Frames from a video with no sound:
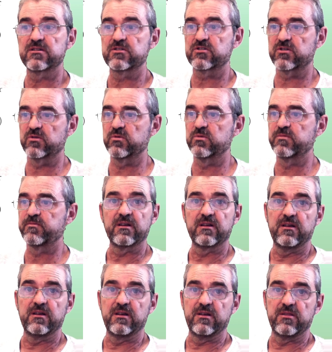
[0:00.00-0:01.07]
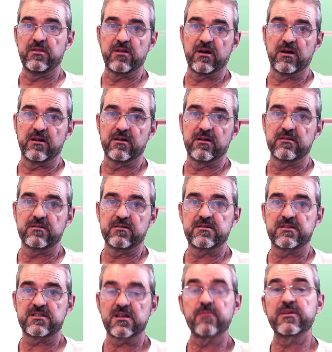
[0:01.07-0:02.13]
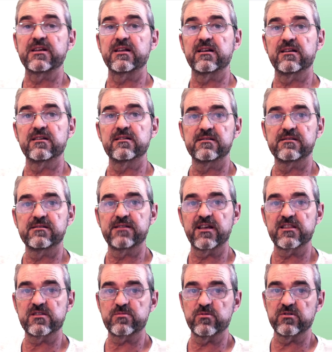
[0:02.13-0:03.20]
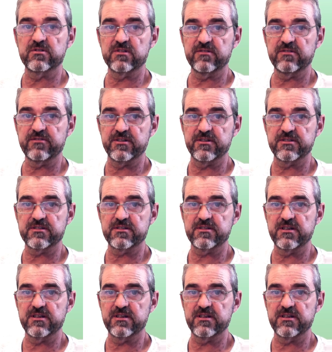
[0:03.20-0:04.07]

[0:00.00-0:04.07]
So in the seminal textbook references,